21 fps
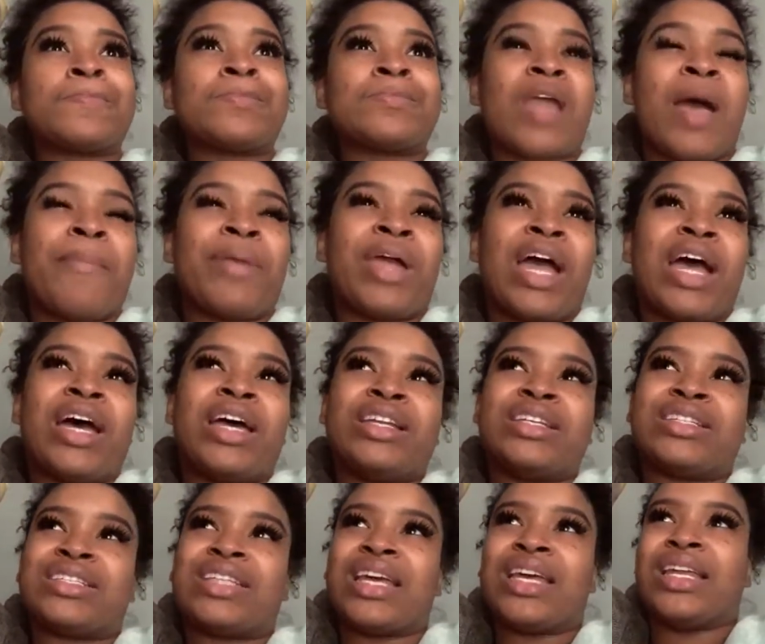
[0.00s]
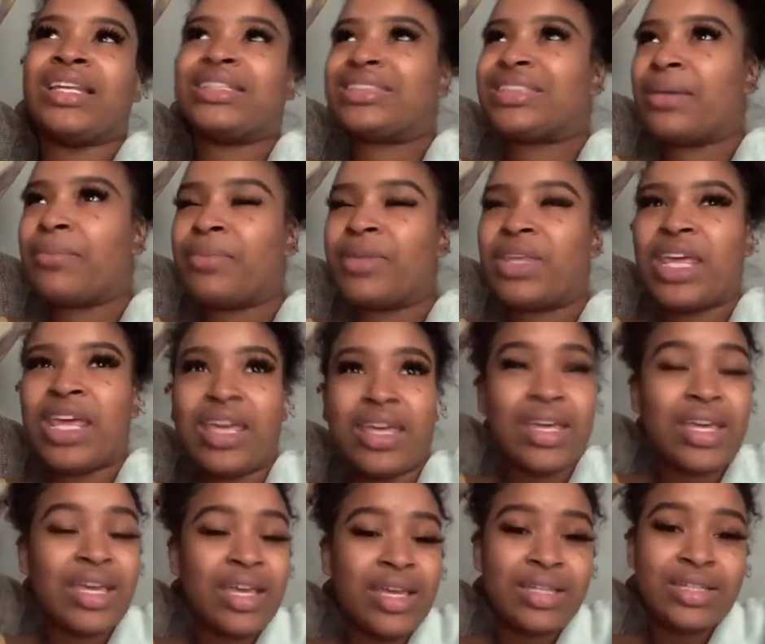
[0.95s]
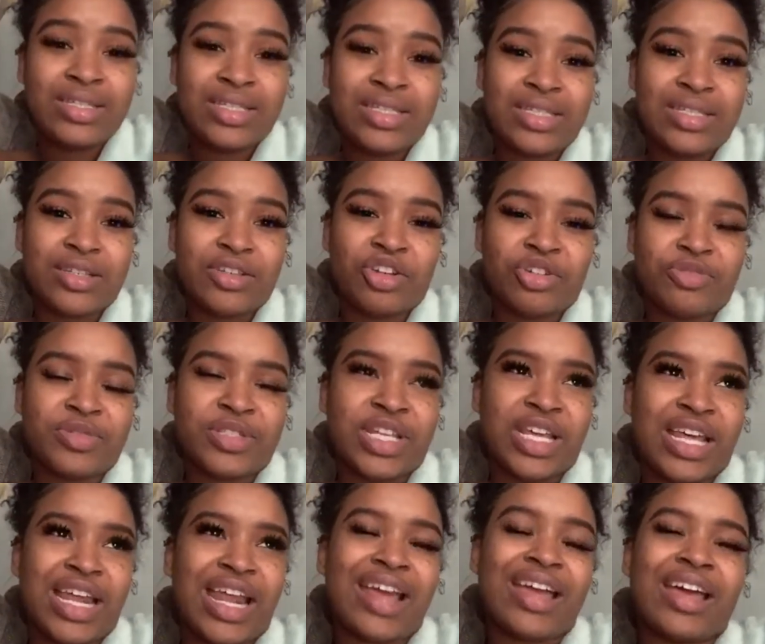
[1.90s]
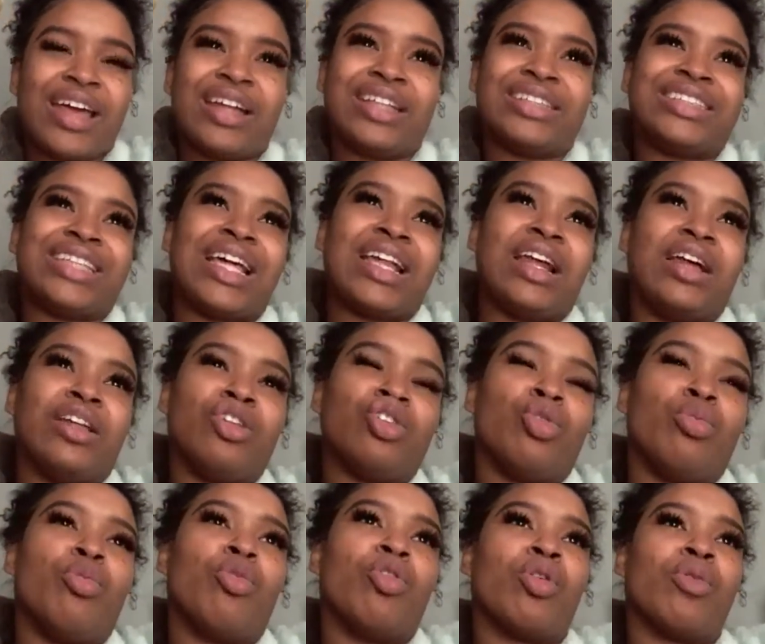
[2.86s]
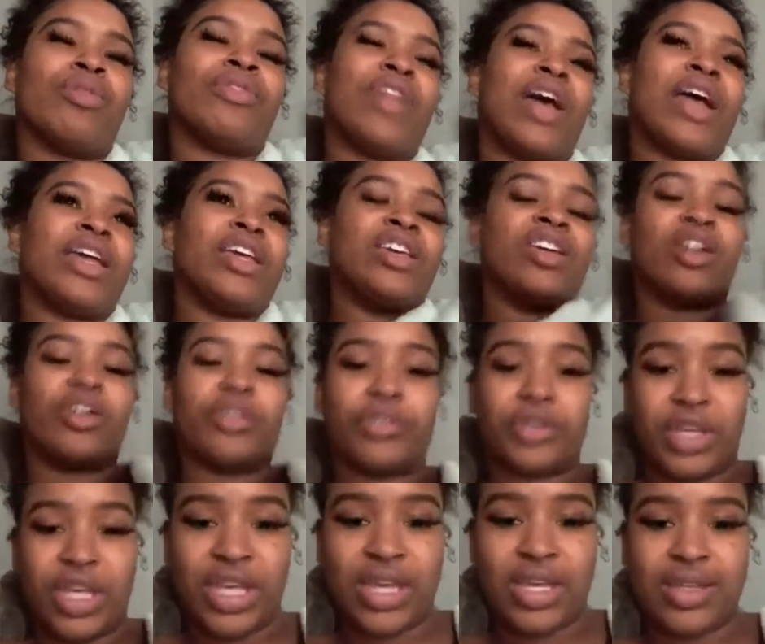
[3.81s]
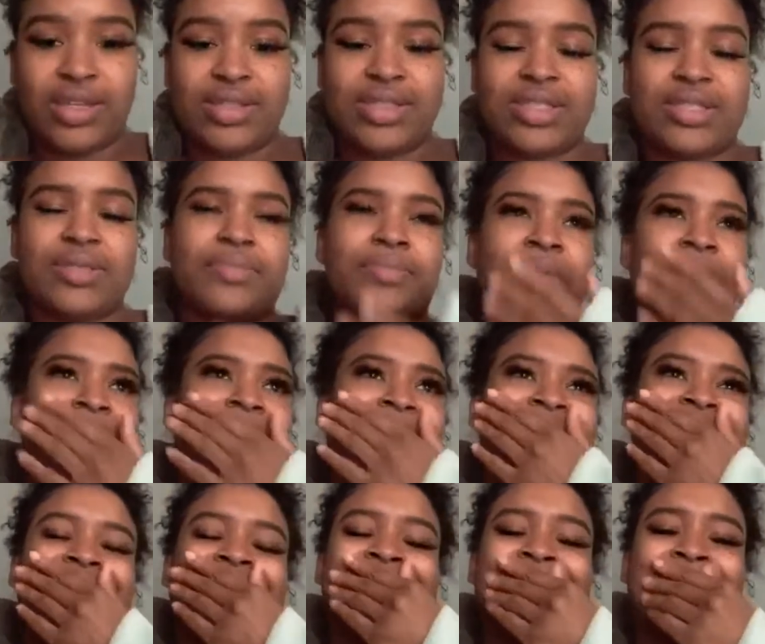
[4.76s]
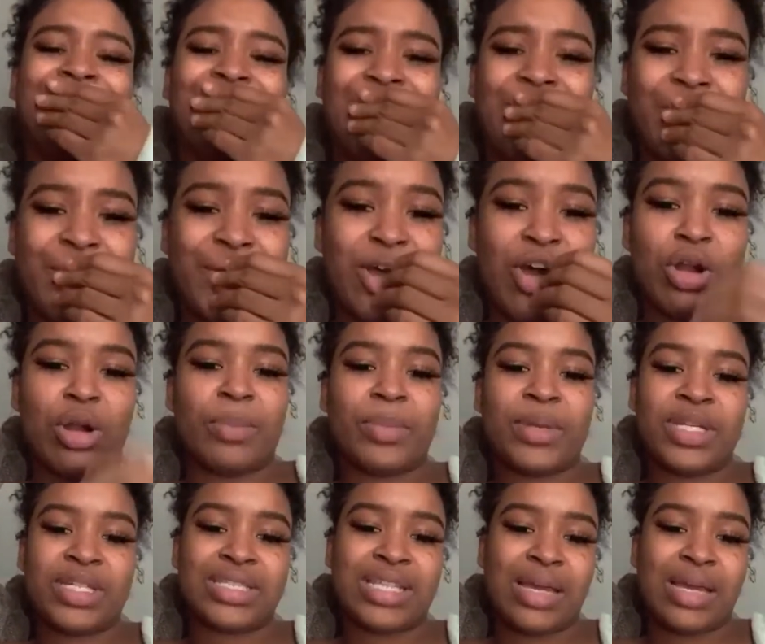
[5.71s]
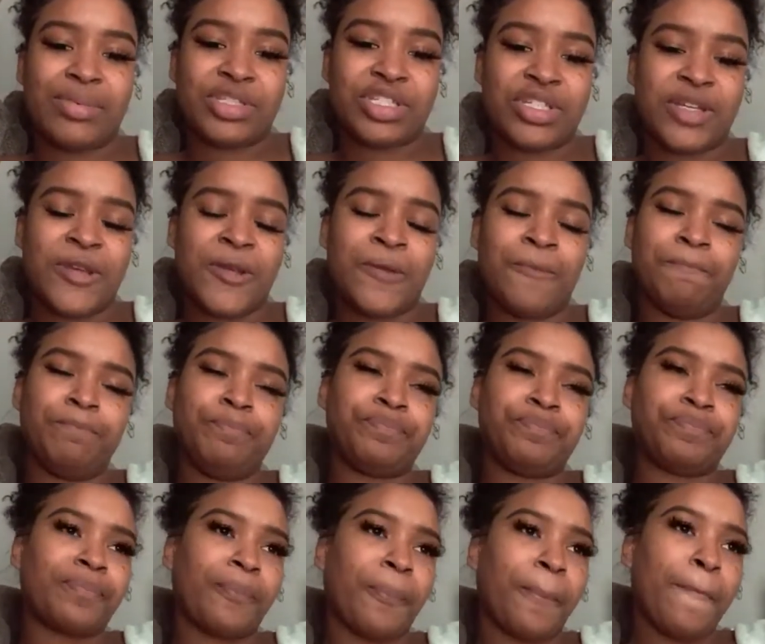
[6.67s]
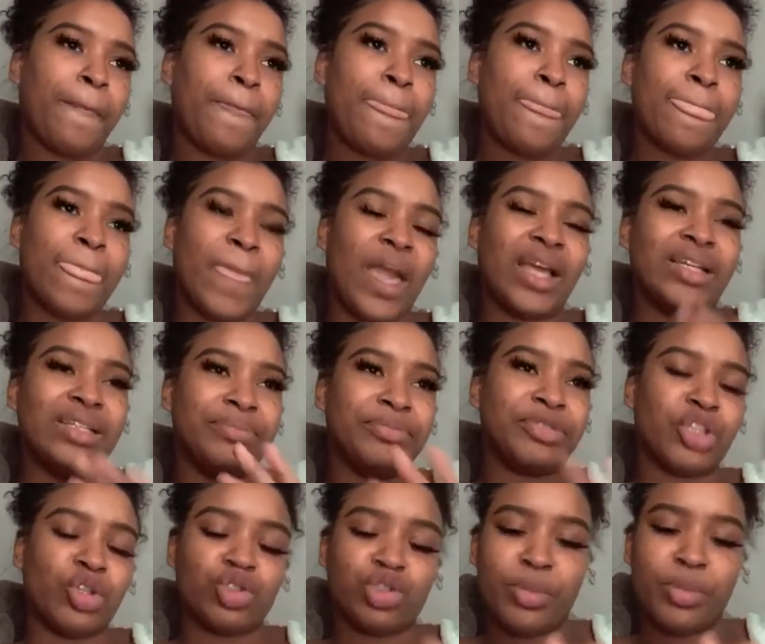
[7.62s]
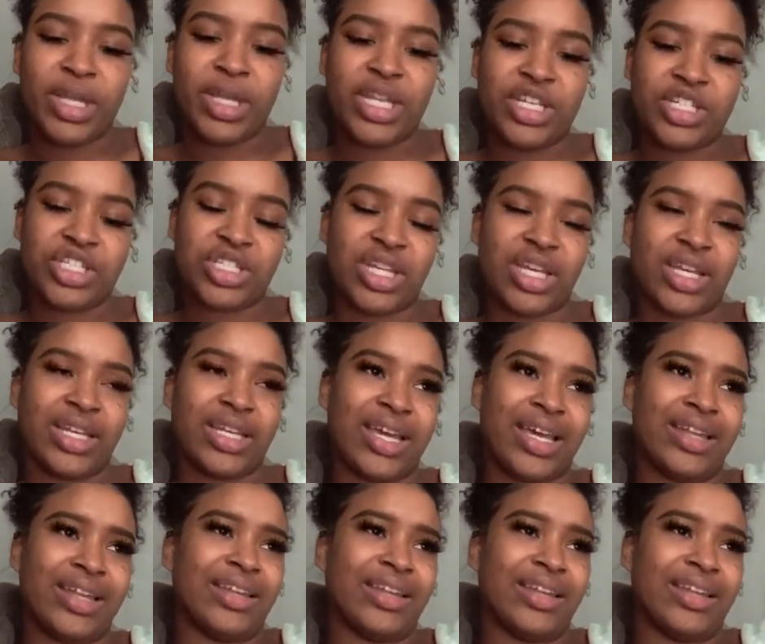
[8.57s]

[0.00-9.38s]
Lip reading: I mean, I understand that some kids, you know what I'm saying? I can understand it more with like younger kids because they get very caught up in this type of shit and social media and shit like that.